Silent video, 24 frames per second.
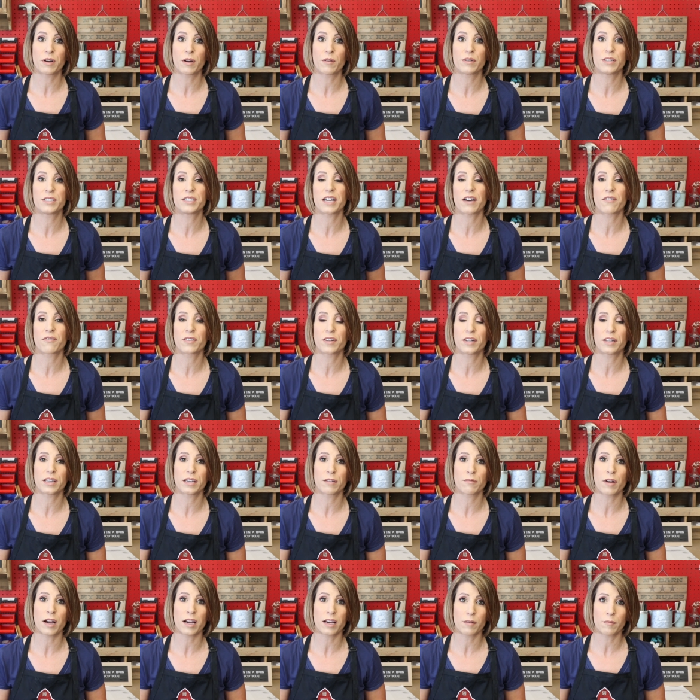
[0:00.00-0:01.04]
I would
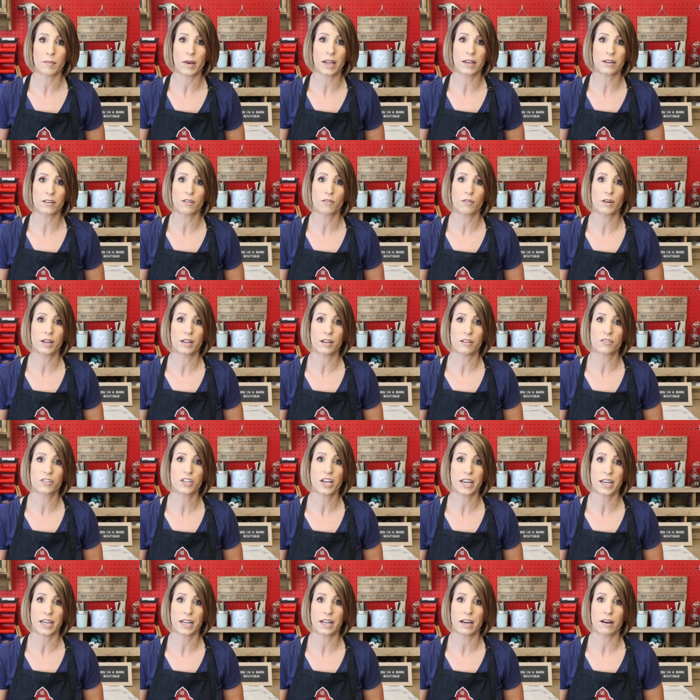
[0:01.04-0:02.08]
definitely recommend going and
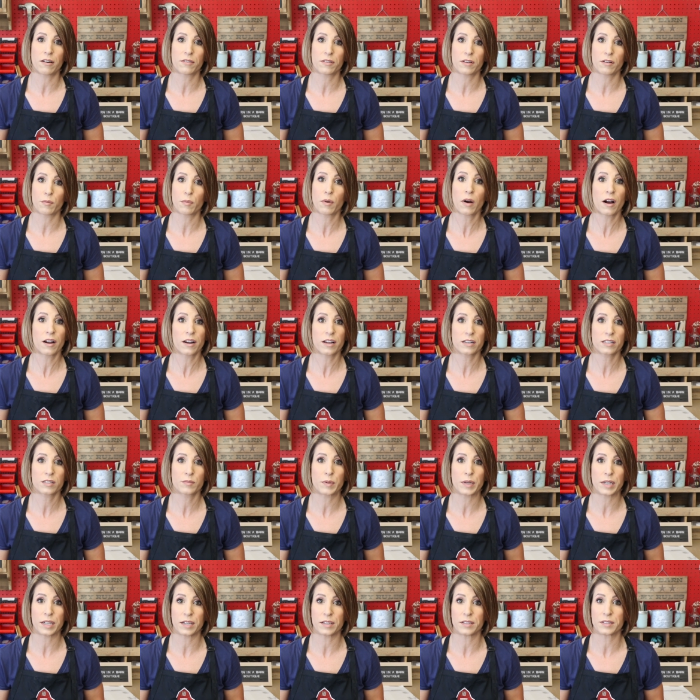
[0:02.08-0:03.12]
checking out their products
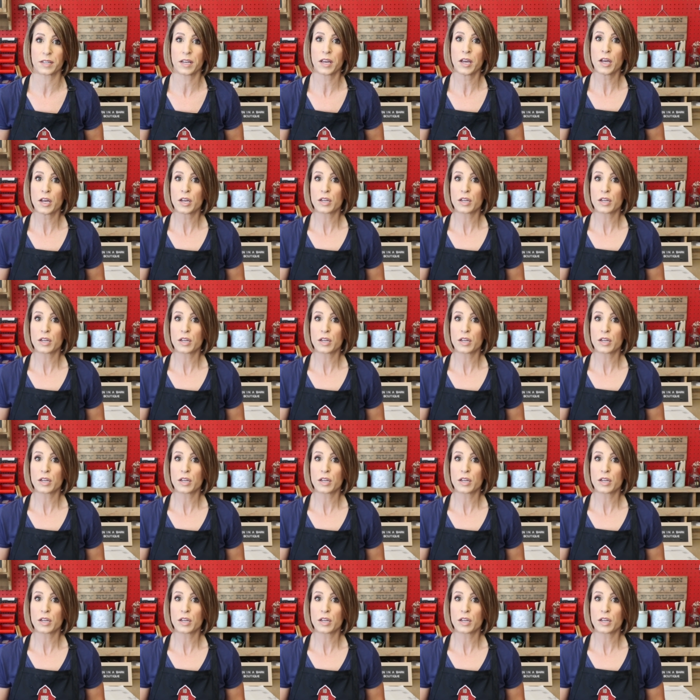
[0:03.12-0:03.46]
because